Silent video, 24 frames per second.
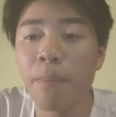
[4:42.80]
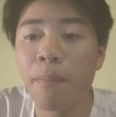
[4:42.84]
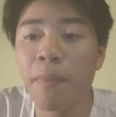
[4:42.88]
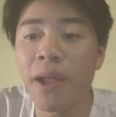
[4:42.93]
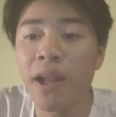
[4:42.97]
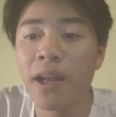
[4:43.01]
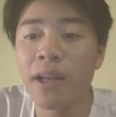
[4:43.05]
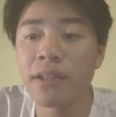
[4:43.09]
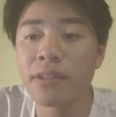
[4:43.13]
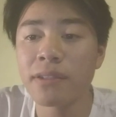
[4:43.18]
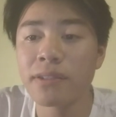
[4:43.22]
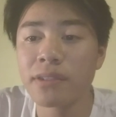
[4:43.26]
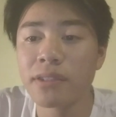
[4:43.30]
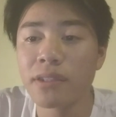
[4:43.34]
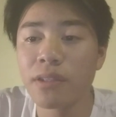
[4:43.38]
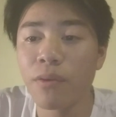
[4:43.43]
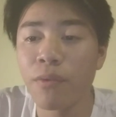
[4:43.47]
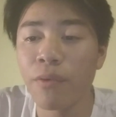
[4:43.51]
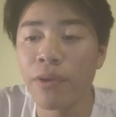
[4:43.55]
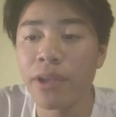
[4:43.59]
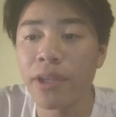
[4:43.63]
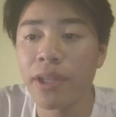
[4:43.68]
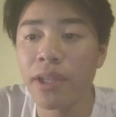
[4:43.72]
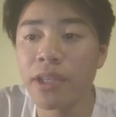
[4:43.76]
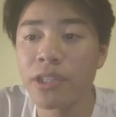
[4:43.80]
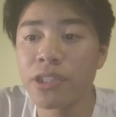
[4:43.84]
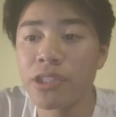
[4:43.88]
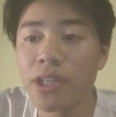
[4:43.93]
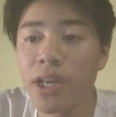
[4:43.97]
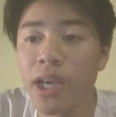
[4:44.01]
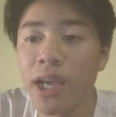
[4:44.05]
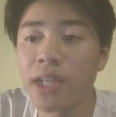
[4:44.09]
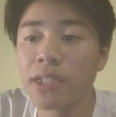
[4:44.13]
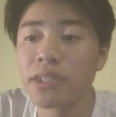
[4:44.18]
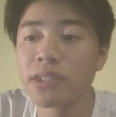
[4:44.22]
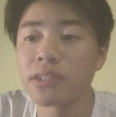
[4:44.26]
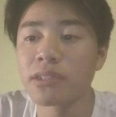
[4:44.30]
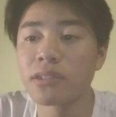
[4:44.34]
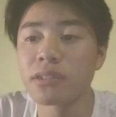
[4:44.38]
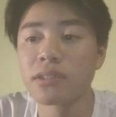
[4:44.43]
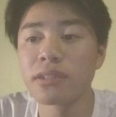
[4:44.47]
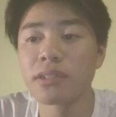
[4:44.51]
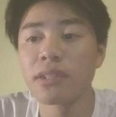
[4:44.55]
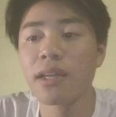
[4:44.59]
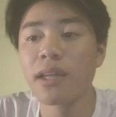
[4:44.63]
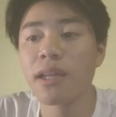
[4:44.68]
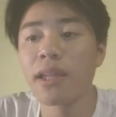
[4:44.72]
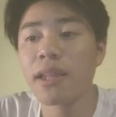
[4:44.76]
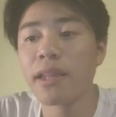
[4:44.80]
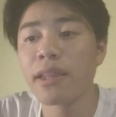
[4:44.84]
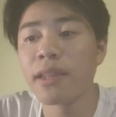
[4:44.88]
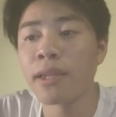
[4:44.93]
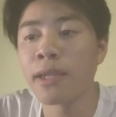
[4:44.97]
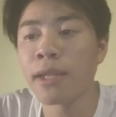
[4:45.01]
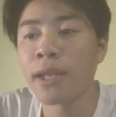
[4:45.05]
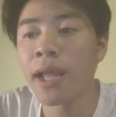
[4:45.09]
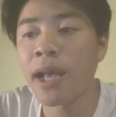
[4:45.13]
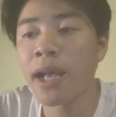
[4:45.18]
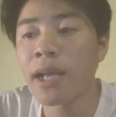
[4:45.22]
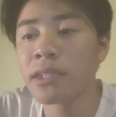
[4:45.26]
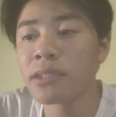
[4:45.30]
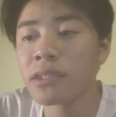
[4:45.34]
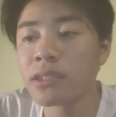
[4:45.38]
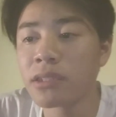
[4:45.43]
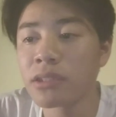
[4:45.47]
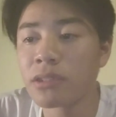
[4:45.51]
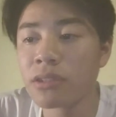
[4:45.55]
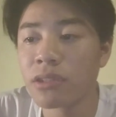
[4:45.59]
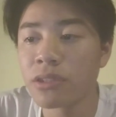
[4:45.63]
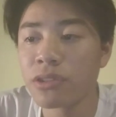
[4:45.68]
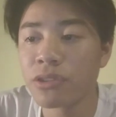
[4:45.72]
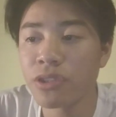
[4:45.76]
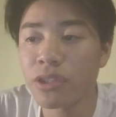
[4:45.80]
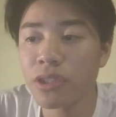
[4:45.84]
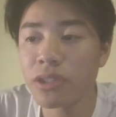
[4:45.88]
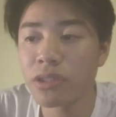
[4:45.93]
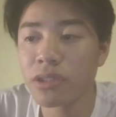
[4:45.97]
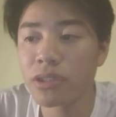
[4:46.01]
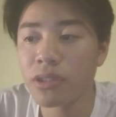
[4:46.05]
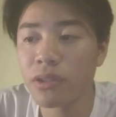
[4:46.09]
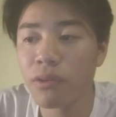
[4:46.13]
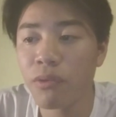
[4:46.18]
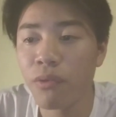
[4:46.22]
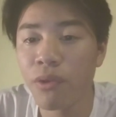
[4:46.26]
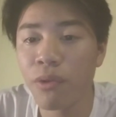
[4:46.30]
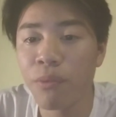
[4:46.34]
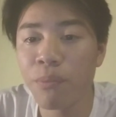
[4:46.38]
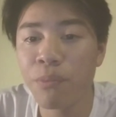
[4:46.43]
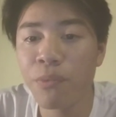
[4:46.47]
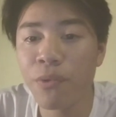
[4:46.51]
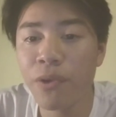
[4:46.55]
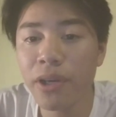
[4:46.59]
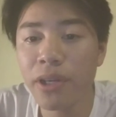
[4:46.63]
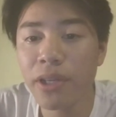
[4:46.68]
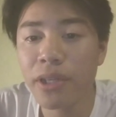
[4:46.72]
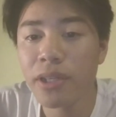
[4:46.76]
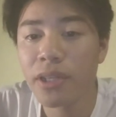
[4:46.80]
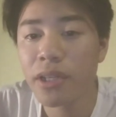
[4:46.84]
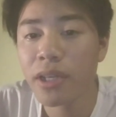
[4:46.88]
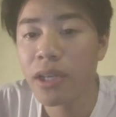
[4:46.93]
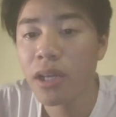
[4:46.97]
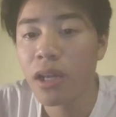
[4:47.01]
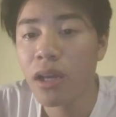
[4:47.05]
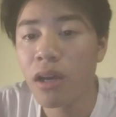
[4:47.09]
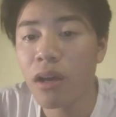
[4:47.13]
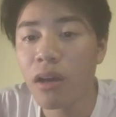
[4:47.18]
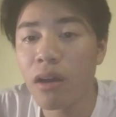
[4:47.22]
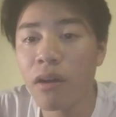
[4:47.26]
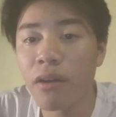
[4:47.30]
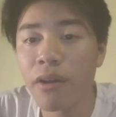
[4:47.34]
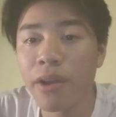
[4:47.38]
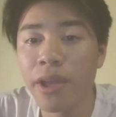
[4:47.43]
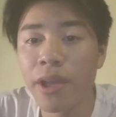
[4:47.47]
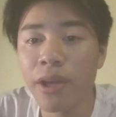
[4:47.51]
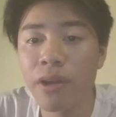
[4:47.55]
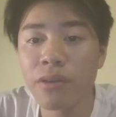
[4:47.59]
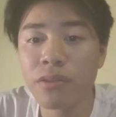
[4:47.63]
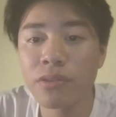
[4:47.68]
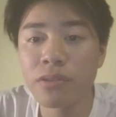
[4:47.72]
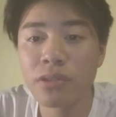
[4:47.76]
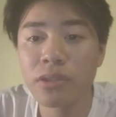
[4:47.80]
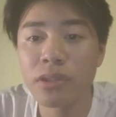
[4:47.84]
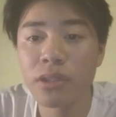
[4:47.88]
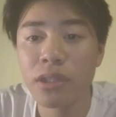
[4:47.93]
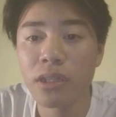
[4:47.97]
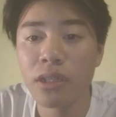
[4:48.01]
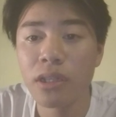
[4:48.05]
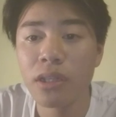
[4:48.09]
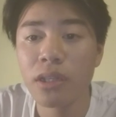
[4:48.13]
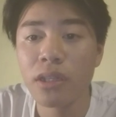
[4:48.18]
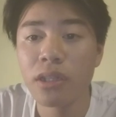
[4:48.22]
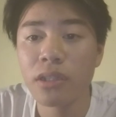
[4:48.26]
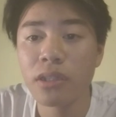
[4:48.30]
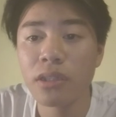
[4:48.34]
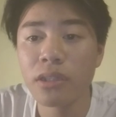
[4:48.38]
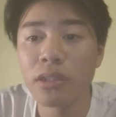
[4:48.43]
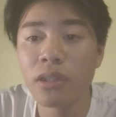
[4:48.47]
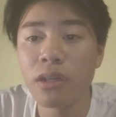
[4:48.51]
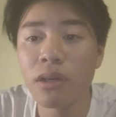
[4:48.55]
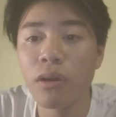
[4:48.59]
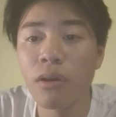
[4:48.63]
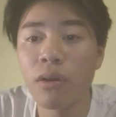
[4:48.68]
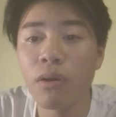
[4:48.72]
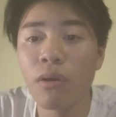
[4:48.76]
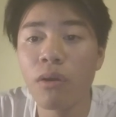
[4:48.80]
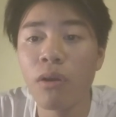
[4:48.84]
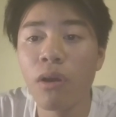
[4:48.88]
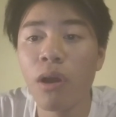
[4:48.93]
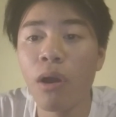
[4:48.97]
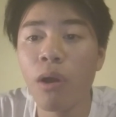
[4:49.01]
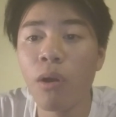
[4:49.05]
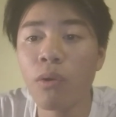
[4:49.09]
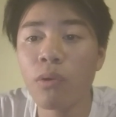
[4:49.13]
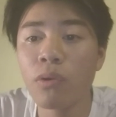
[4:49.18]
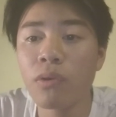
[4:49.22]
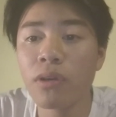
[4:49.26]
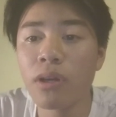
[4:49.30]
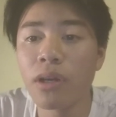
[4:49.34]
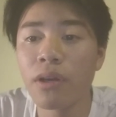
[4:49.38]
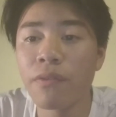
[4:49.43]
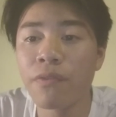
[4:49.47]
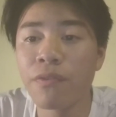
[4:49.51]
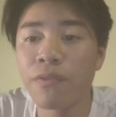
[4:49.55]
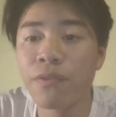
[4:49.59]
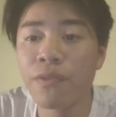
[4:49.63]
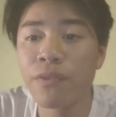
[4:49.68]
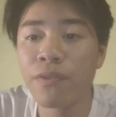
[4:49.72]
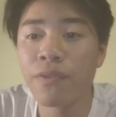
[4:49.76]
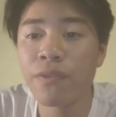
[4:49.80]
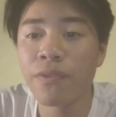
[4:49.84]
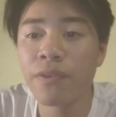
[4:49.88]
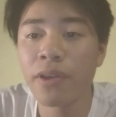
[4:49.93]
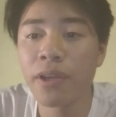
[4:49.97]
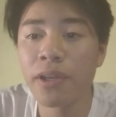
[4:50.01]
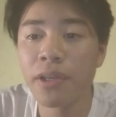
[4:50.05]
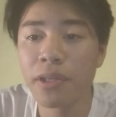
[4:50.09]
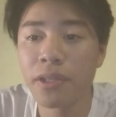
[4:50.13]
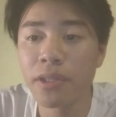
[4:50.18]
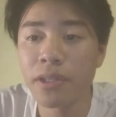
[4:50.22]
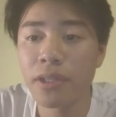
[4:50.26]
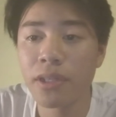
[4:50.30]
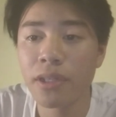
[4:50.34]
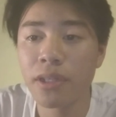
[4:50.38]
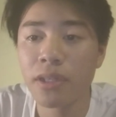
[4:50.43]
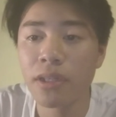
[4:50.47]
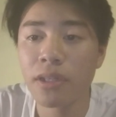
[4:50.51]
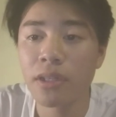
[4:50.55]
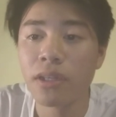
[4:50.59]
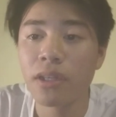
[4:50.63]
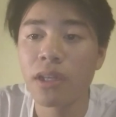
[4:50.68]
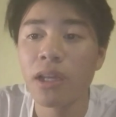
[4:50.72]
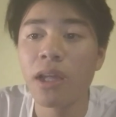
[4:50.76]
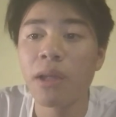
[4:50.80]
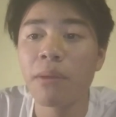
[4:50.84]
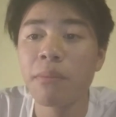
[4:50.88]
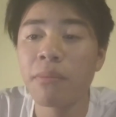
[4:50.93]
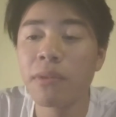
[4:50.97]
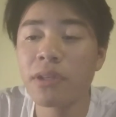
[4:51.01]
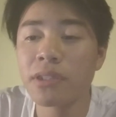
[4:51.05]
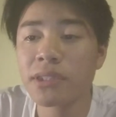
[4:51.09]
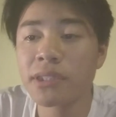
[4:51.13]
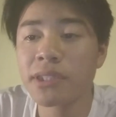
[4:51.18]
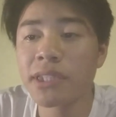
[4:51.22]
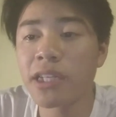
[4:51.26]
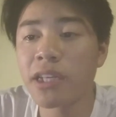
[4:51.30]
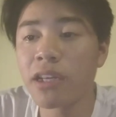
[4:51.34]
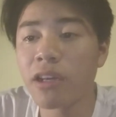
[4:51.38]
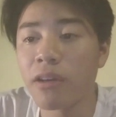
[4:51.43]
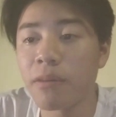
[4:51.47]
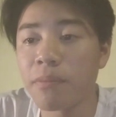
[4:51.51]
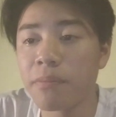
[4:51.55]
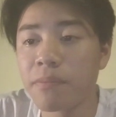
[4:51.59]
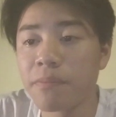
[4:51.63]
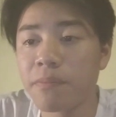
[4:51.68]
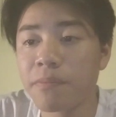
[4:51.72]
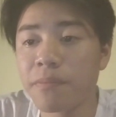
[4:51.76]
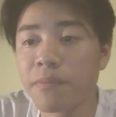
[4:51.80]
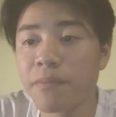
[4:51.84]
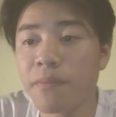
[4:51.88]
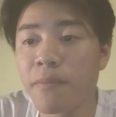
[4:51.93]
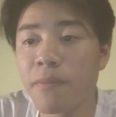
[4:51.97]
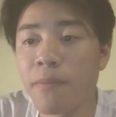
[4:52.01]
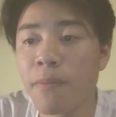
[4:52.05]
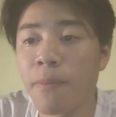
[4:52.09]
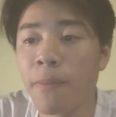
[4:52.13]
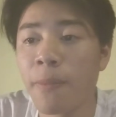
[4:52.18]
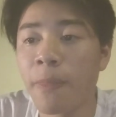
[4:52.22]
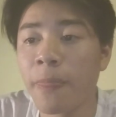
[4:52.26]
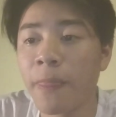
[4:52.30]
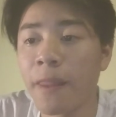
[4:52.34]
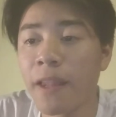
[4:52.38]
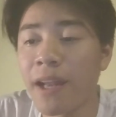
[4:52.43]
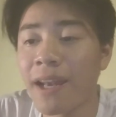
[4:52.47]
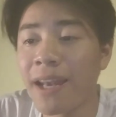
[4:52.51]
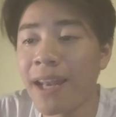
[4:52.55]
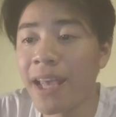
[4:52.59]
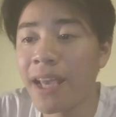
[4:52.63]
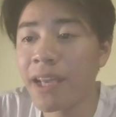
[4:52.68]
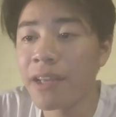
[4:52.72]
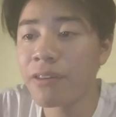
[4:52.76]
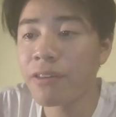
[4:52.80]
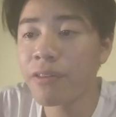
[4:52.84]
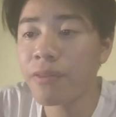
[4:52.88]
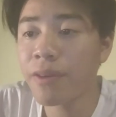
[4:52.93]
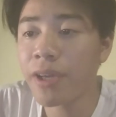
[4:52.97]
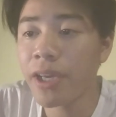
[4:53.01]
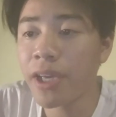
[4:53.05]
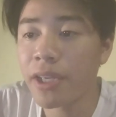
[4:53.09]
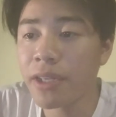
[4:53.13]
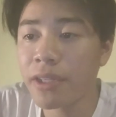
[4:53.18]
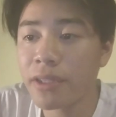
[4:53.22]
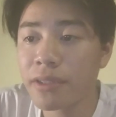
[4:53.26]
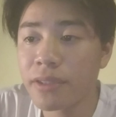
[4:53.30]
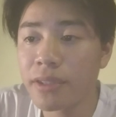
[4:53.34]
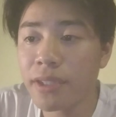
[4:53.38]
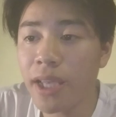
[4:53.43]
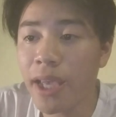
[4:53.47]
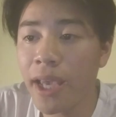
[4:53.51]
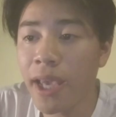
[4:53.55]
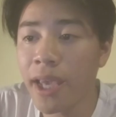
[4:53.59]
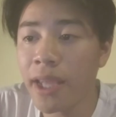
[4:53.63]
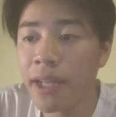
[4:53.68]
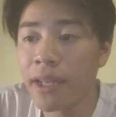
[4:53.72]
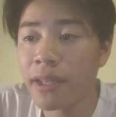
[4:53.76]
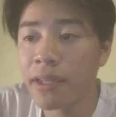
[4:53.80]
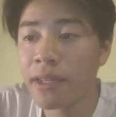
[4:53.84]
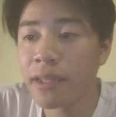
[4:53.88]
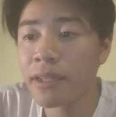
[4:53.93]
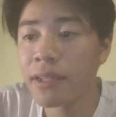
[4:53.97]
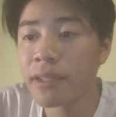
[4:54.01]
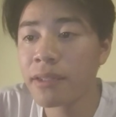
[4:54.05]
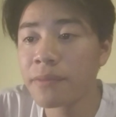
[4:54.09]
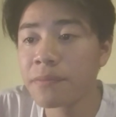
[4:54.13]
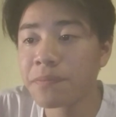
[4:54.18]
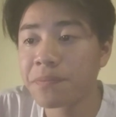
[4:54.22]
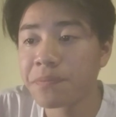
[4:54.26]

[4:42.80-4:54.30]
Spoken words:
balance with each other, then either the structure will break or else the whole affair must take off like rocket and